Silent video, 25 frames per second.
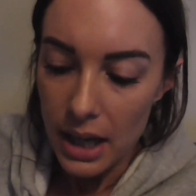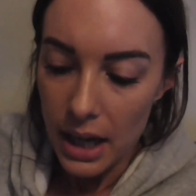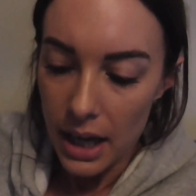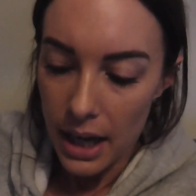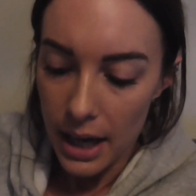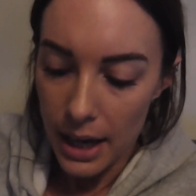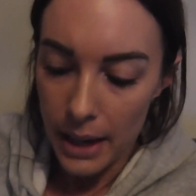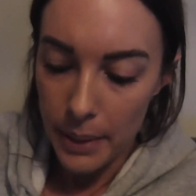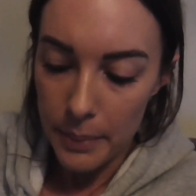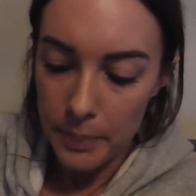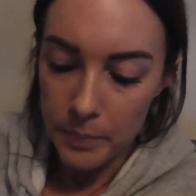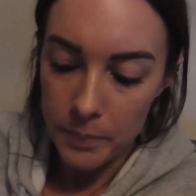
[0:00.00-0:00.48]

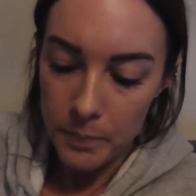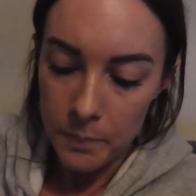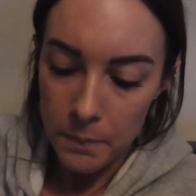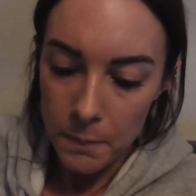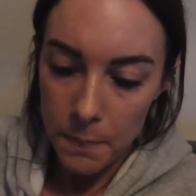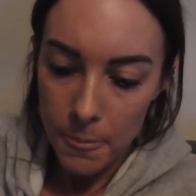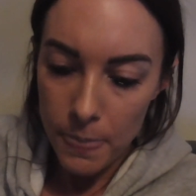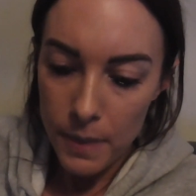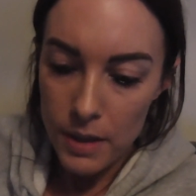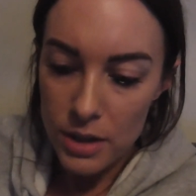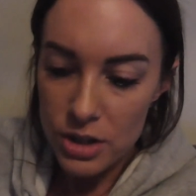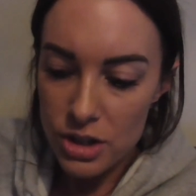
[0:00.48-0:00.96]

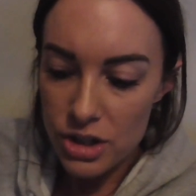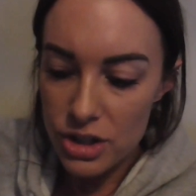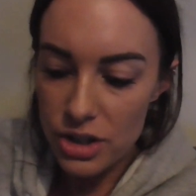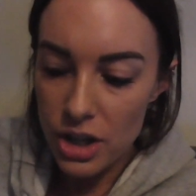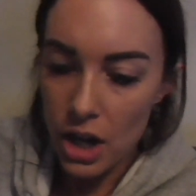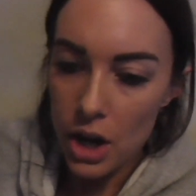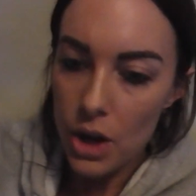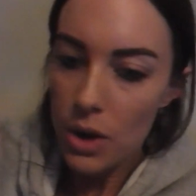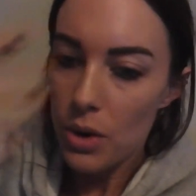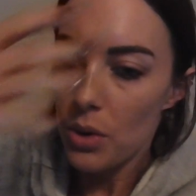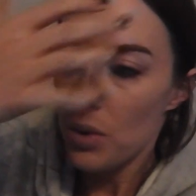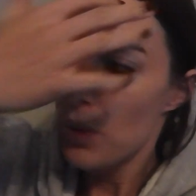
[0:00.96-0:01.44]
And
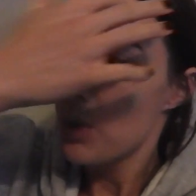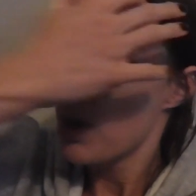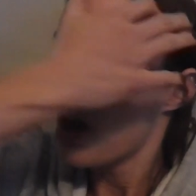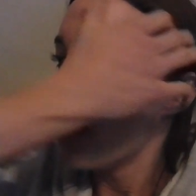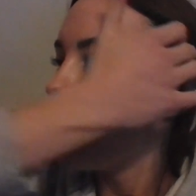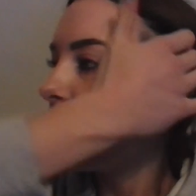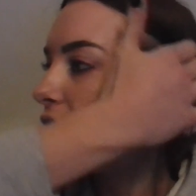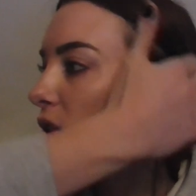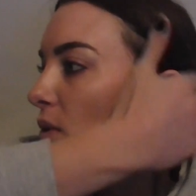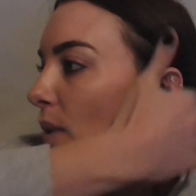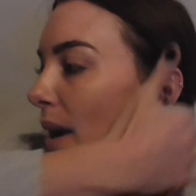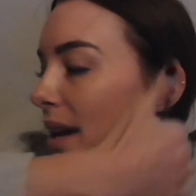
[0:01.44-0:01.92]

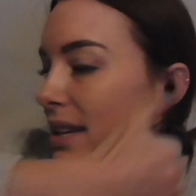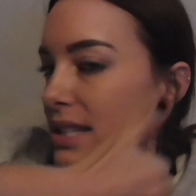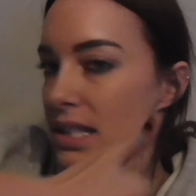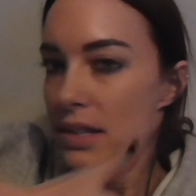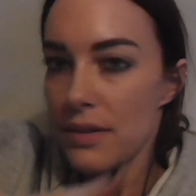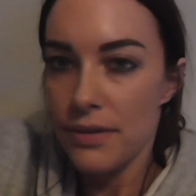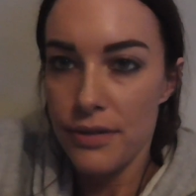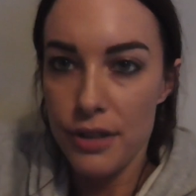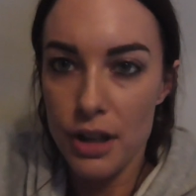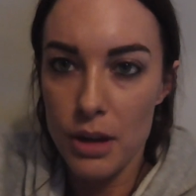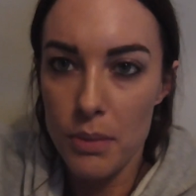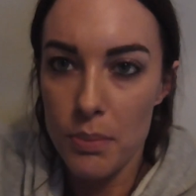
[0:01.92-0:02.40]
the rest
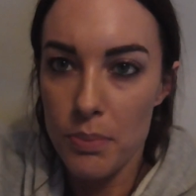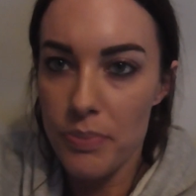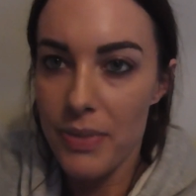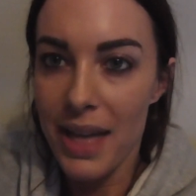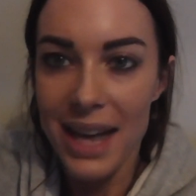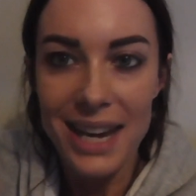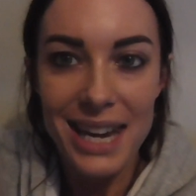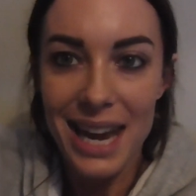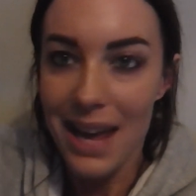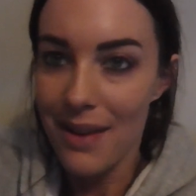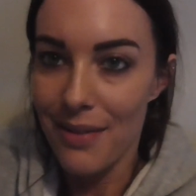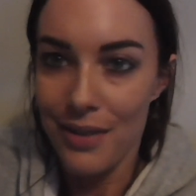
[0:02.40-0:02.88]
of them,
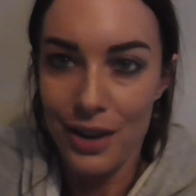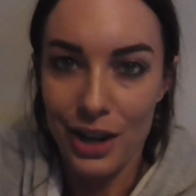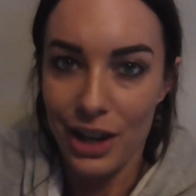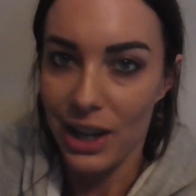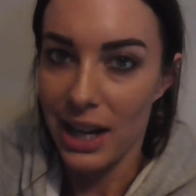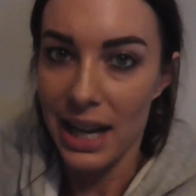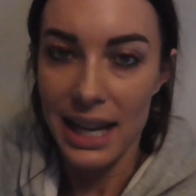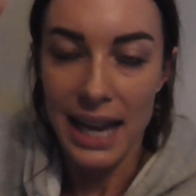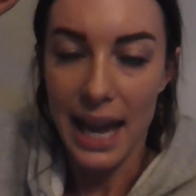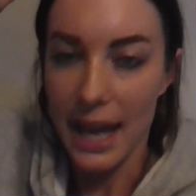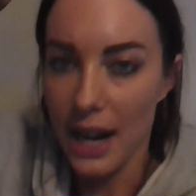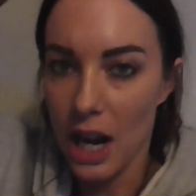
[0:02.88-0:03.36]
they're never
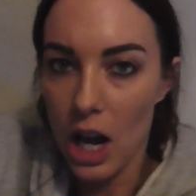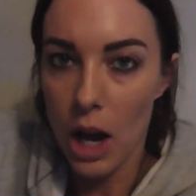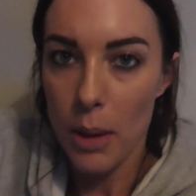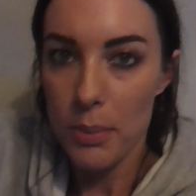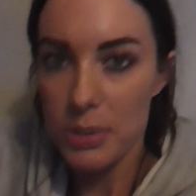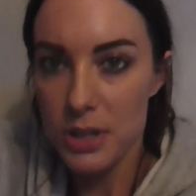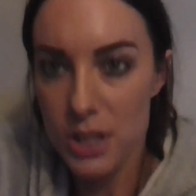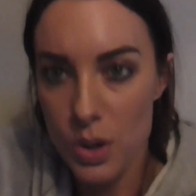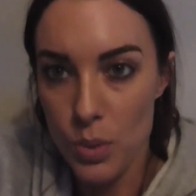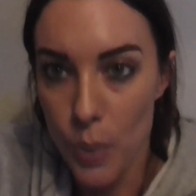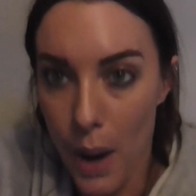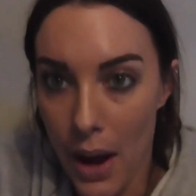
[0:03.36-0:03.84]
gonna get
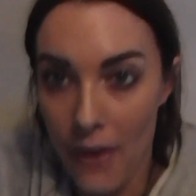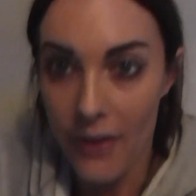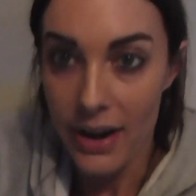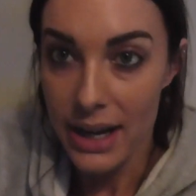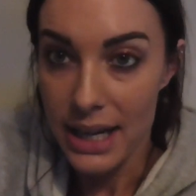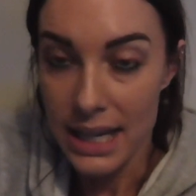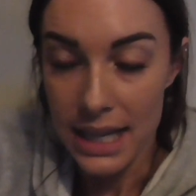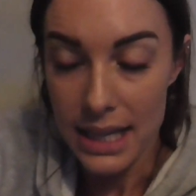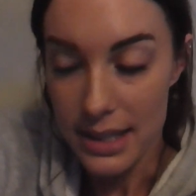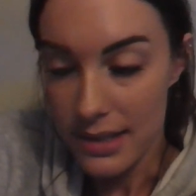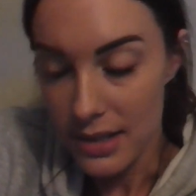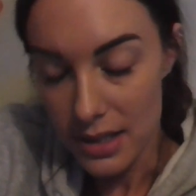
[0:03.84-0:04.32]
up to where
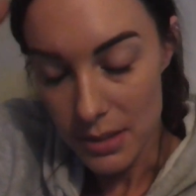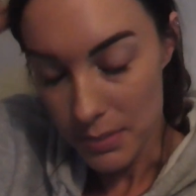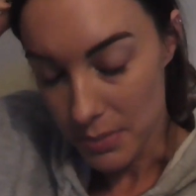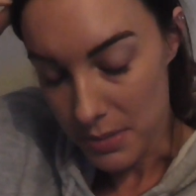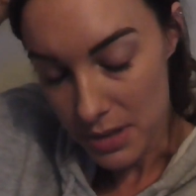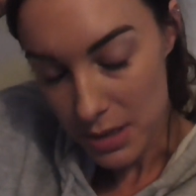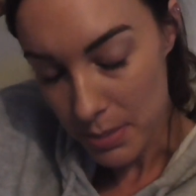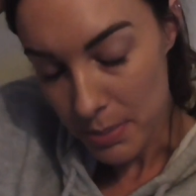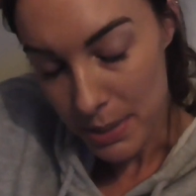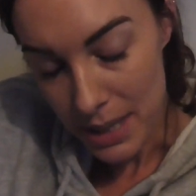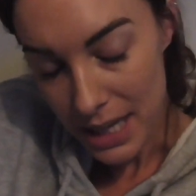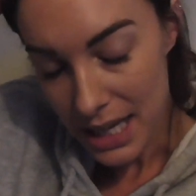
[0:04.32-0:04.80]
I need them
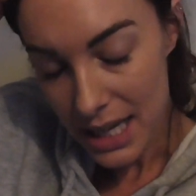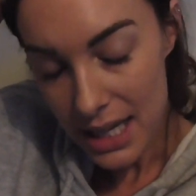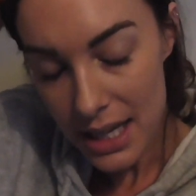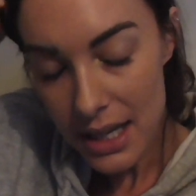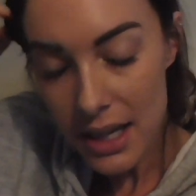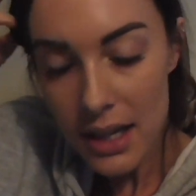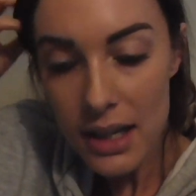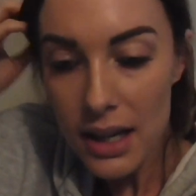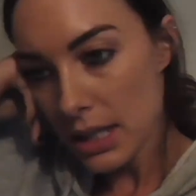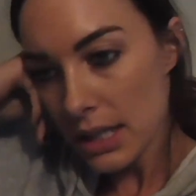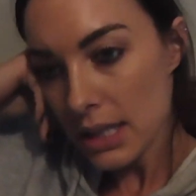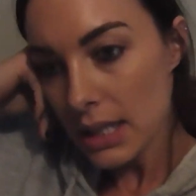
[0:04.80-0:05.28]
to
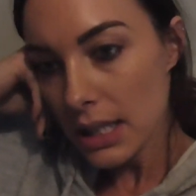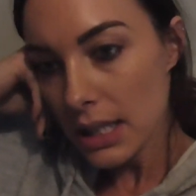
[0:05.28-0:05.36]
be.